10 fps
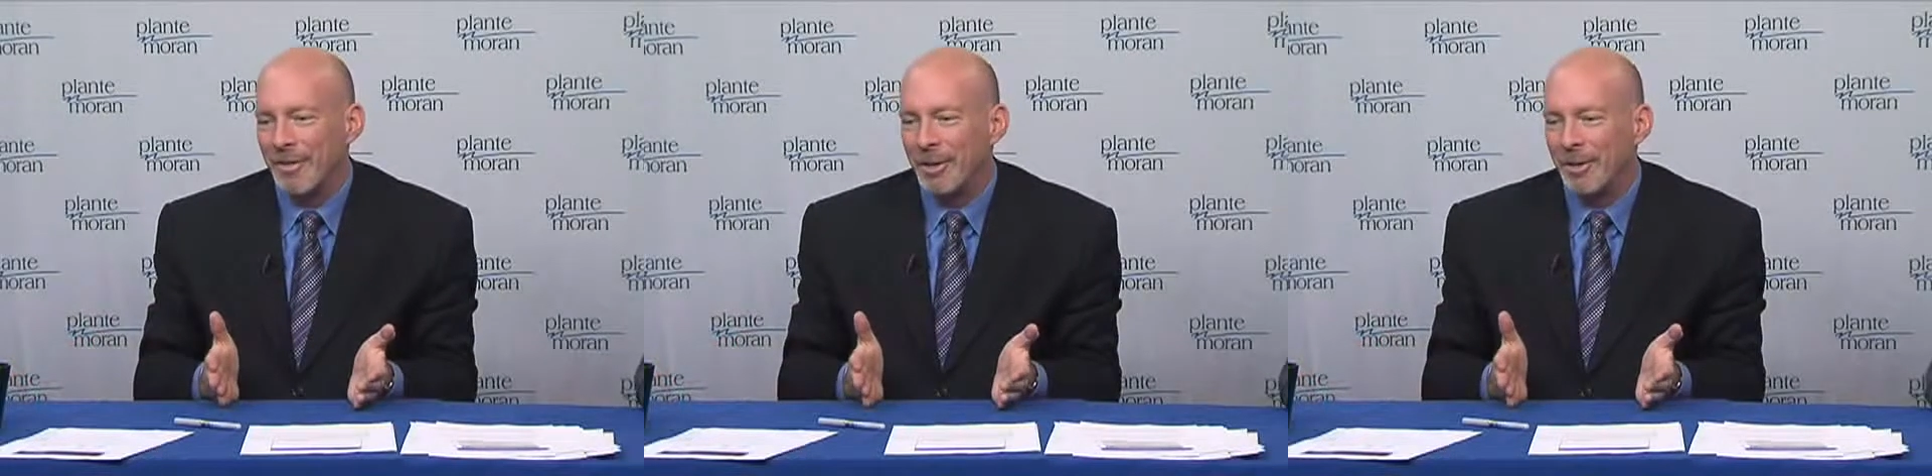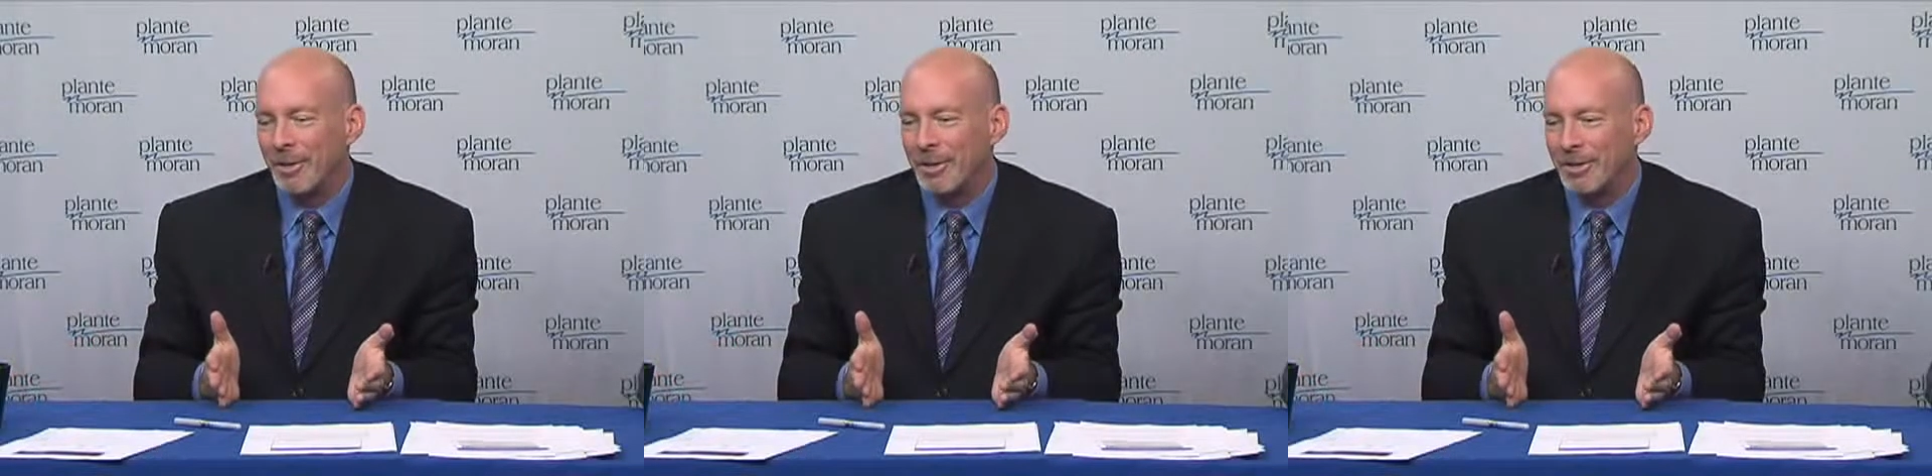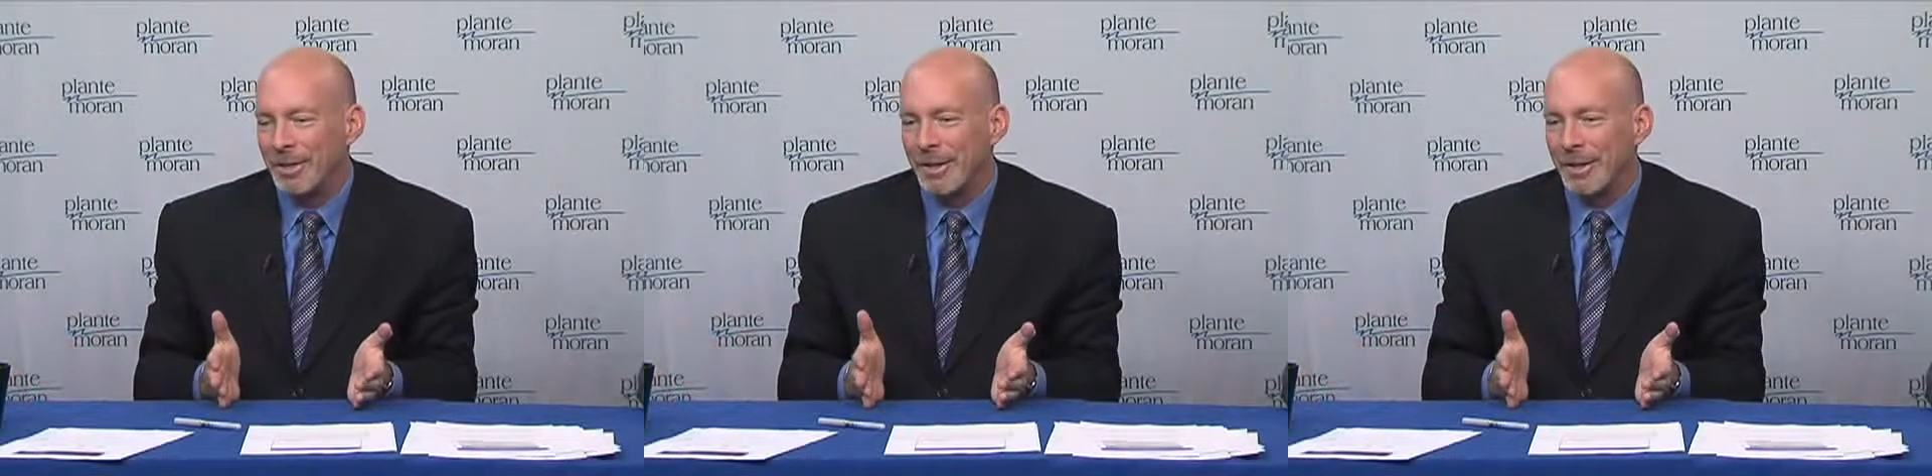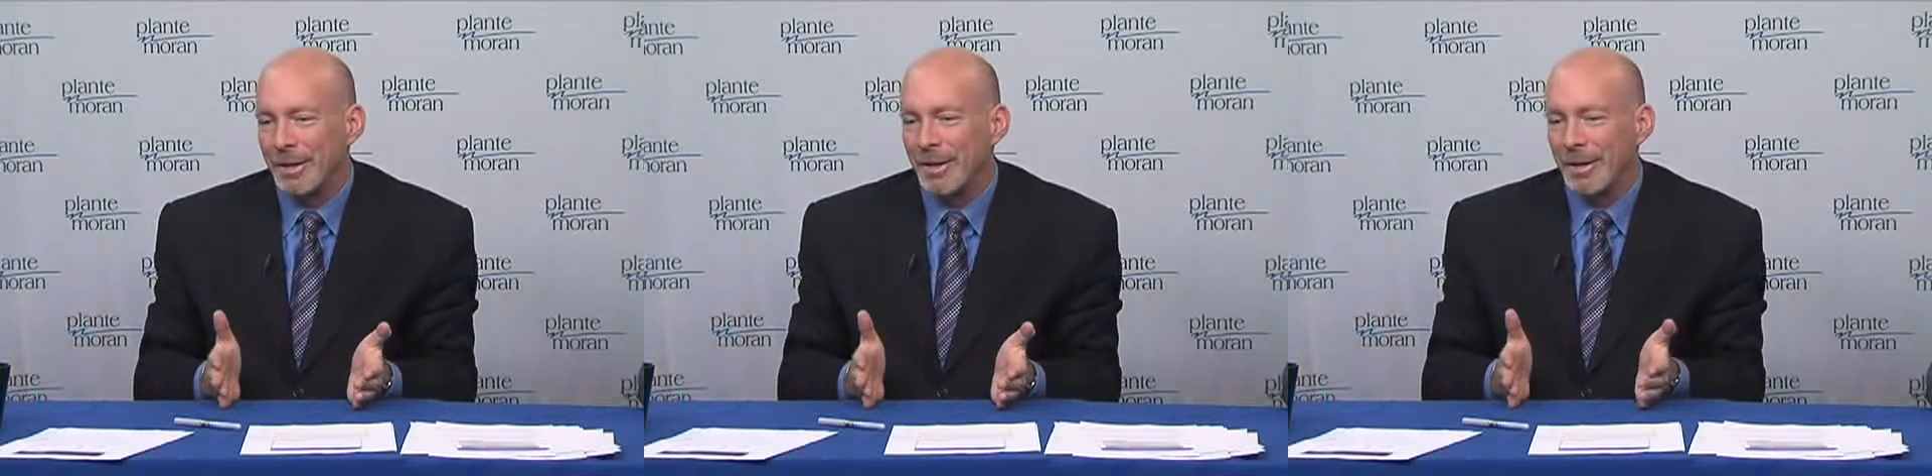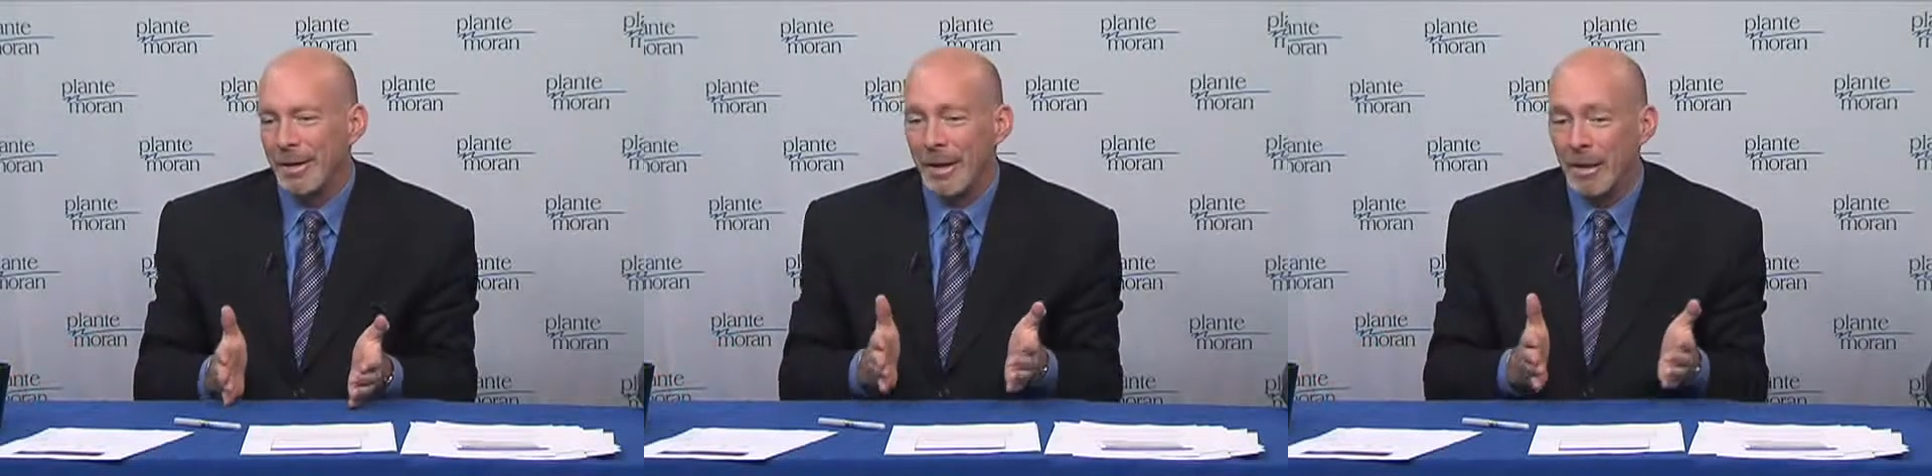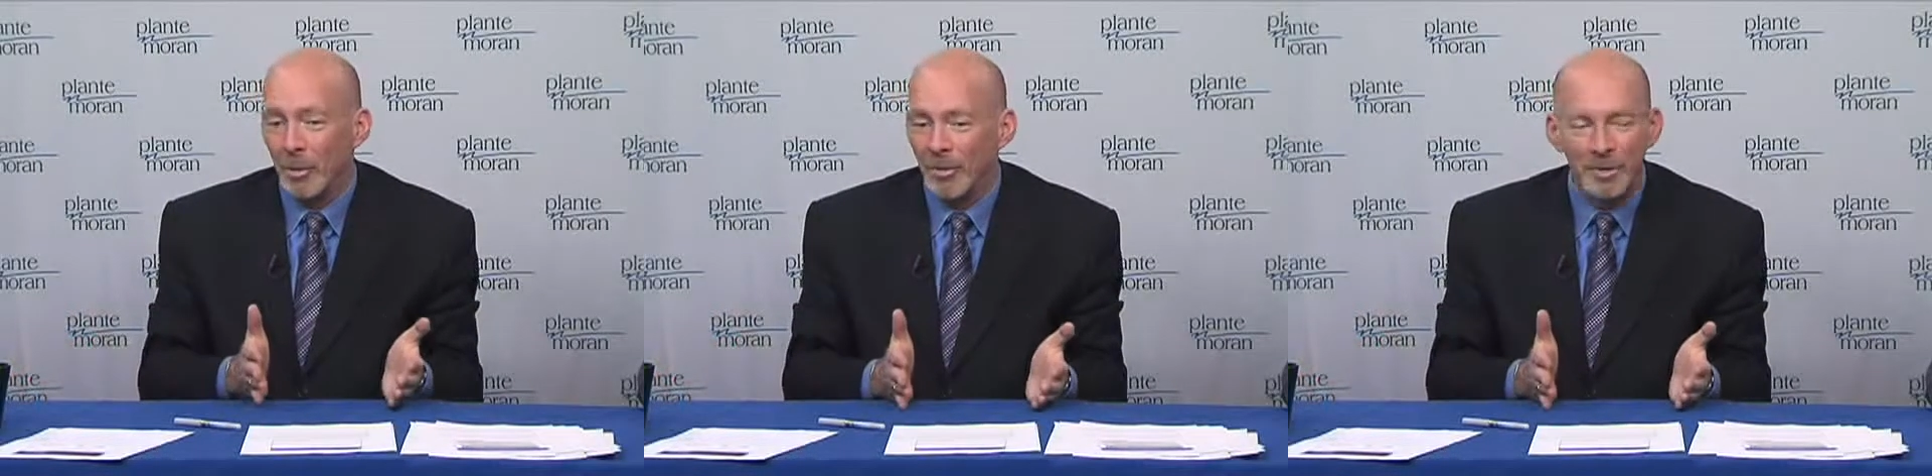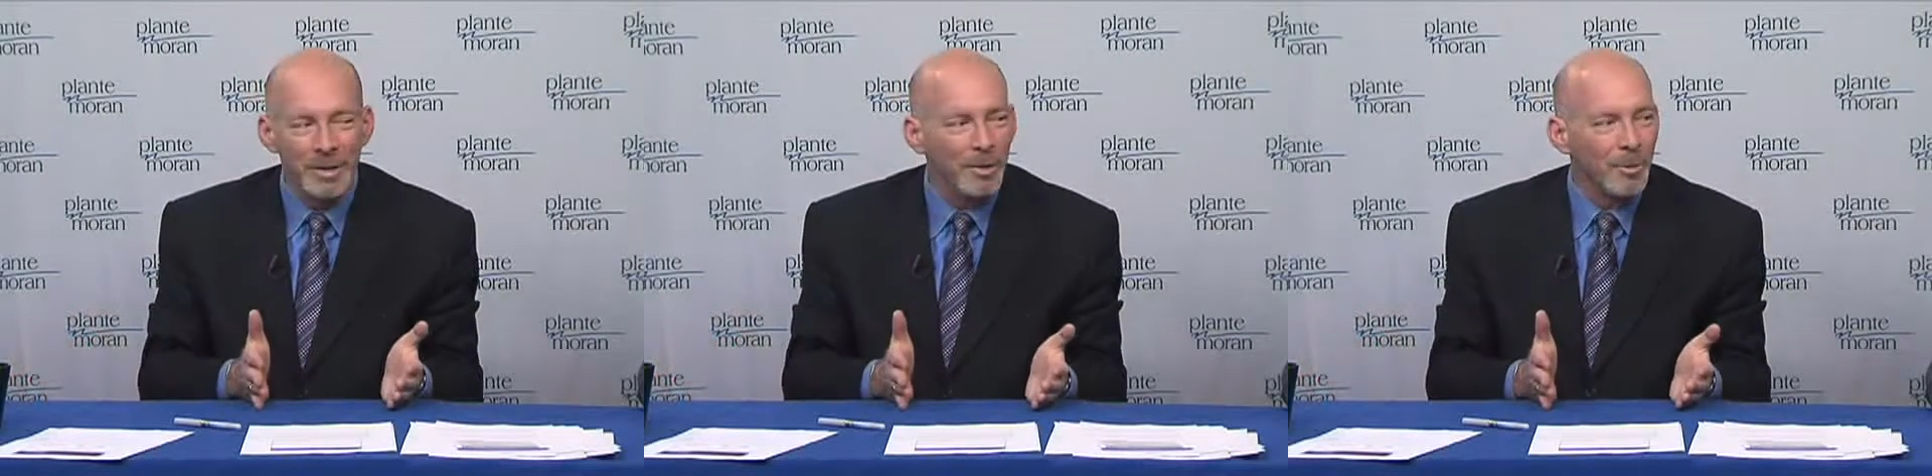failure is an
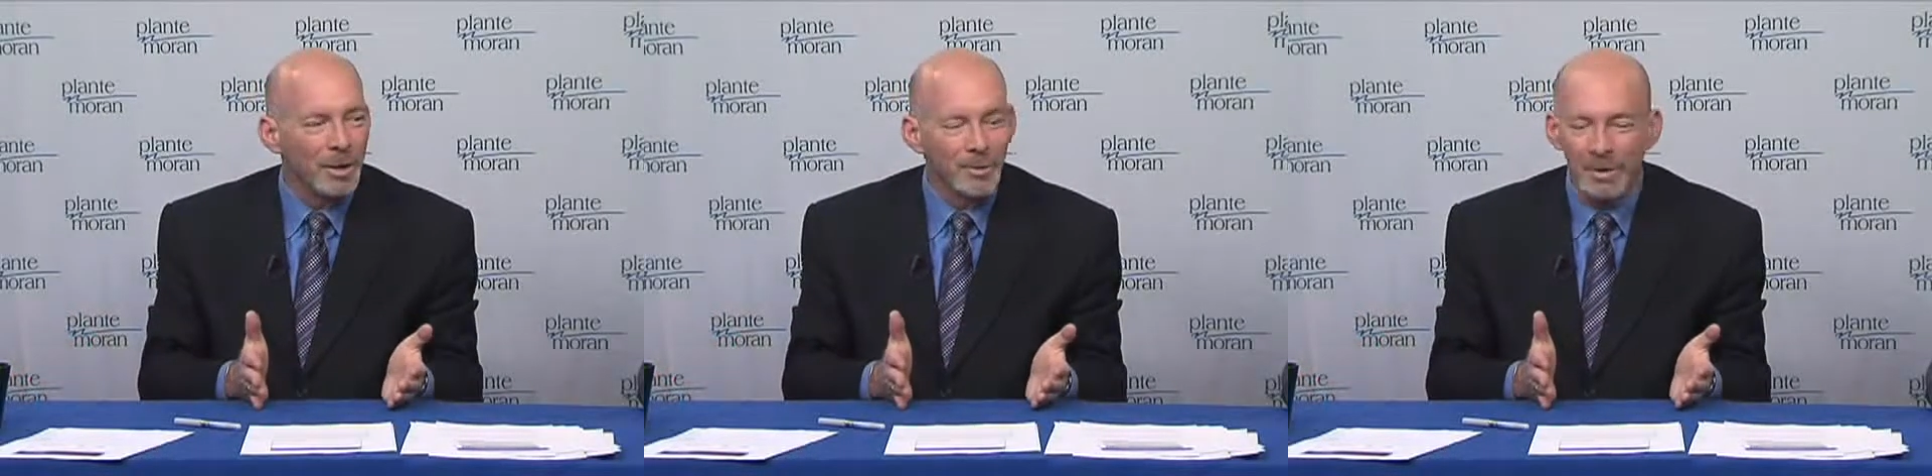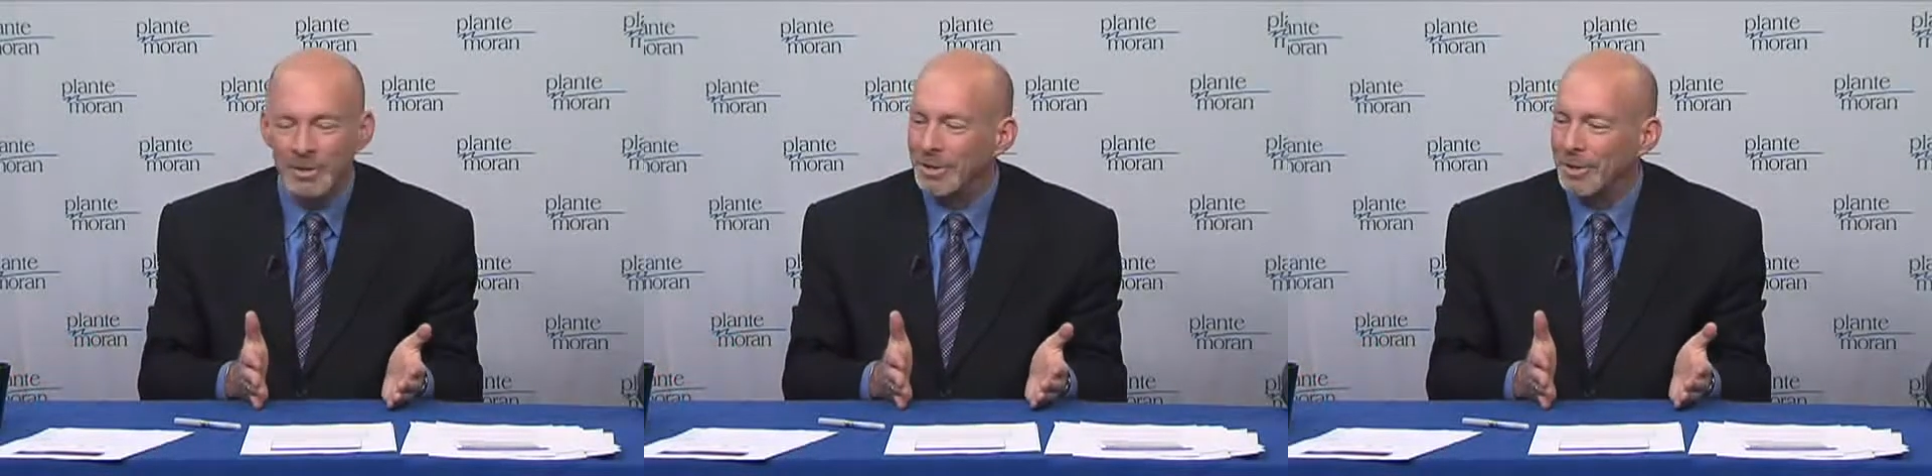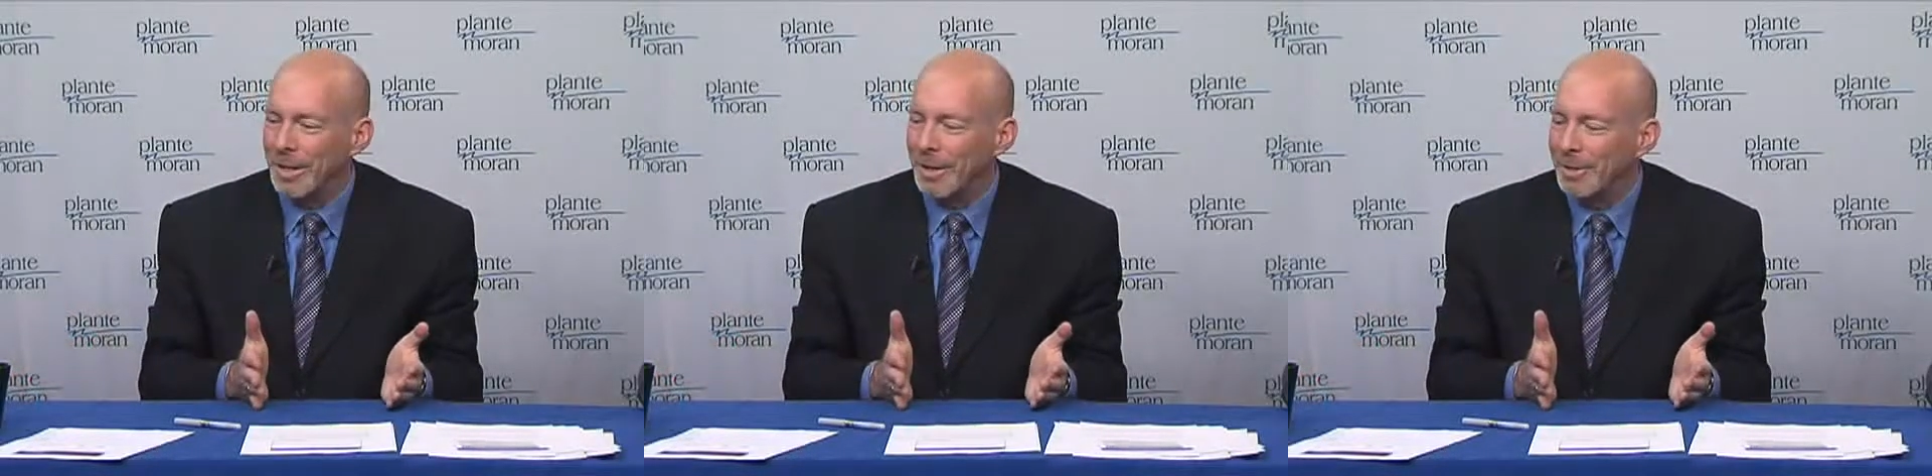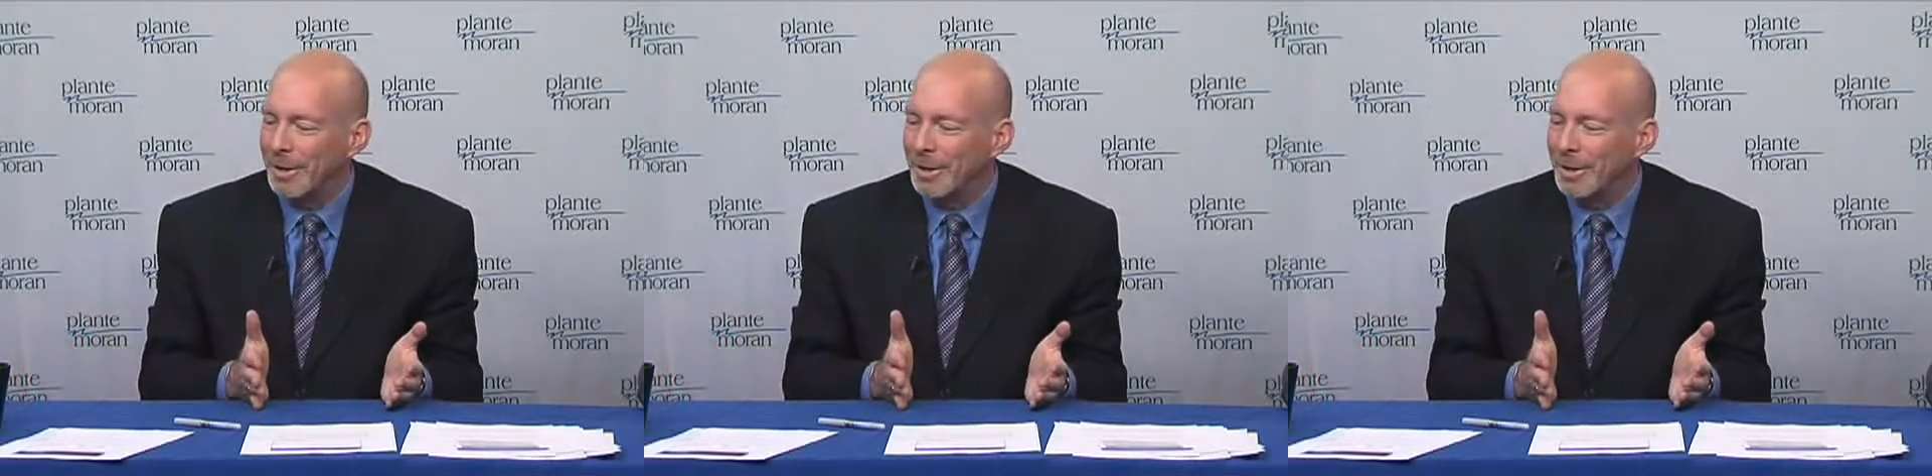orphan that nobody wants to claim.